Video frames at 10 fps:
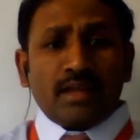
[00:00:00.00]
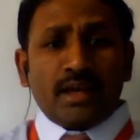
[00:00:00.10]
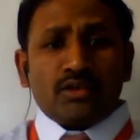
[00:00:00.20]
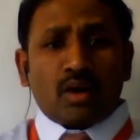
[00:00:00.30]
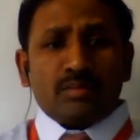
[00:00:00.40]

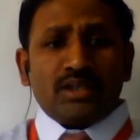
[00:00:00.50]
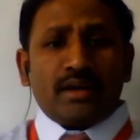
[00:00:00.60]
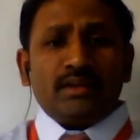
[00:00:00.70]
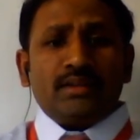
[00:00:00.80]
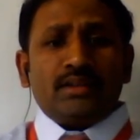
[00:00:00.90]
as
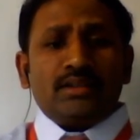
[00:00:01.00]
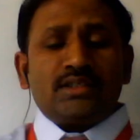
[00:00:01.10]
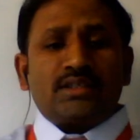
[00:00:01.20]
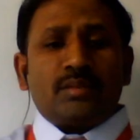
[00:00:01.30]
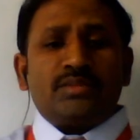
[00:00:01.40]
observe the
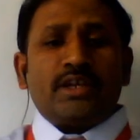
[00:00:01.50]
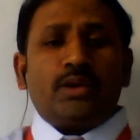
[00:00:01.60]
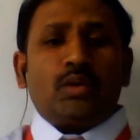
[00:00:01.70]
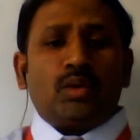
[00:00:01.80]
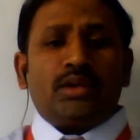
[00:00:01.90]

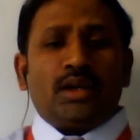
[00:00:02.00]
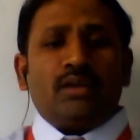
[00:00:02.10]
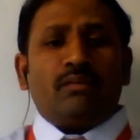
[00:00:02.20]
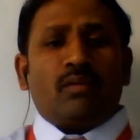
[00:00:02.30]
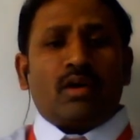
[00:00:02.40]
subject
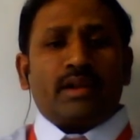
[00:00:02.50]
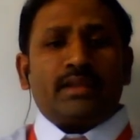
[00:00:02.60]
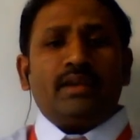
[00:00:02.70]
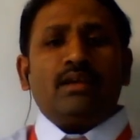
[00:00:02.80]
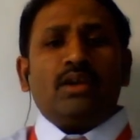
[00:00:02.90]
total for
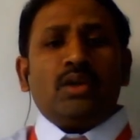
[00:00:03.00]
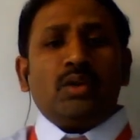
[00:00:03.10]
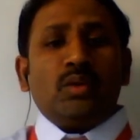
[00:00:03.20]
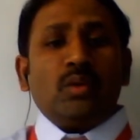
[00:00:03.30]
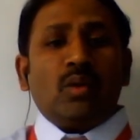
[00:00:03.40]
the
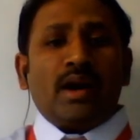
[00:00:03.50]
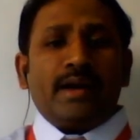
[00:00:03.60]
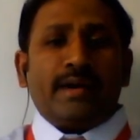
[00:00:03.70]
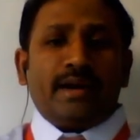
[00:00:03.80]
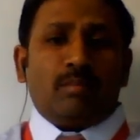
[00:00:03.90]

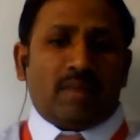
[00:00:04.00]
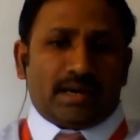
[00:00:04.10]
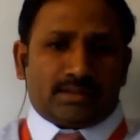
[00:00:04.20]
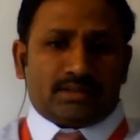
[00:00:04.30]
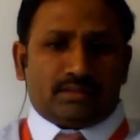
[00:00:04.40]
200
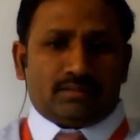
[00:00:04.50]
marks.